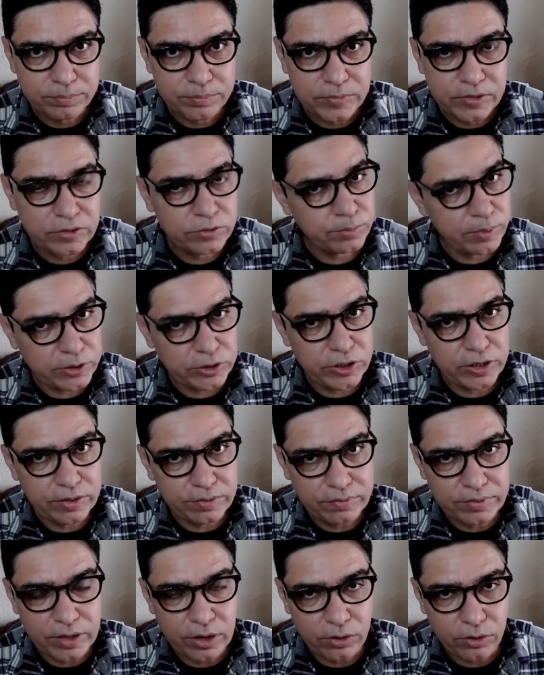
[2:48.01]
especially
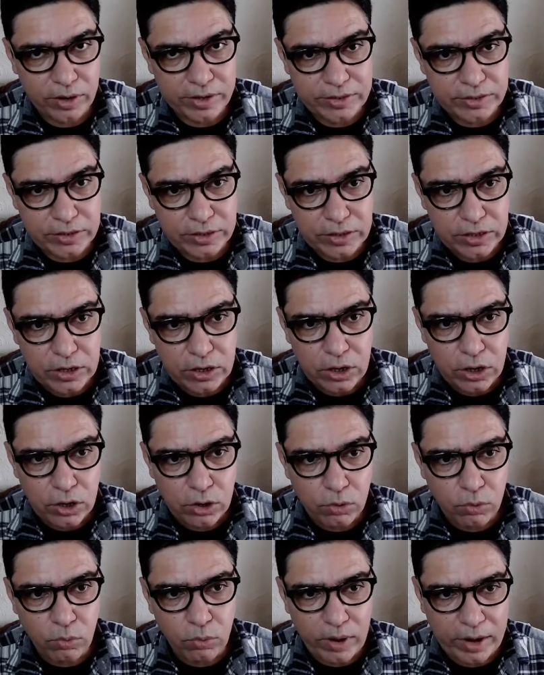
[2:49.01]
if they are
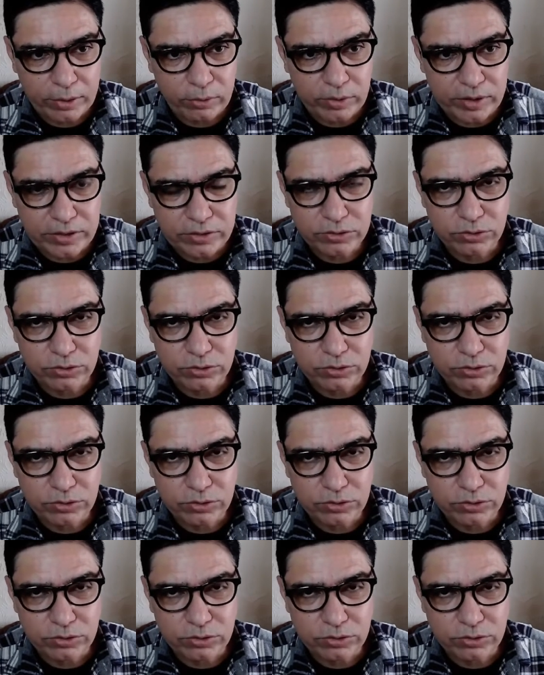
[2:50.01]
anticoagulant.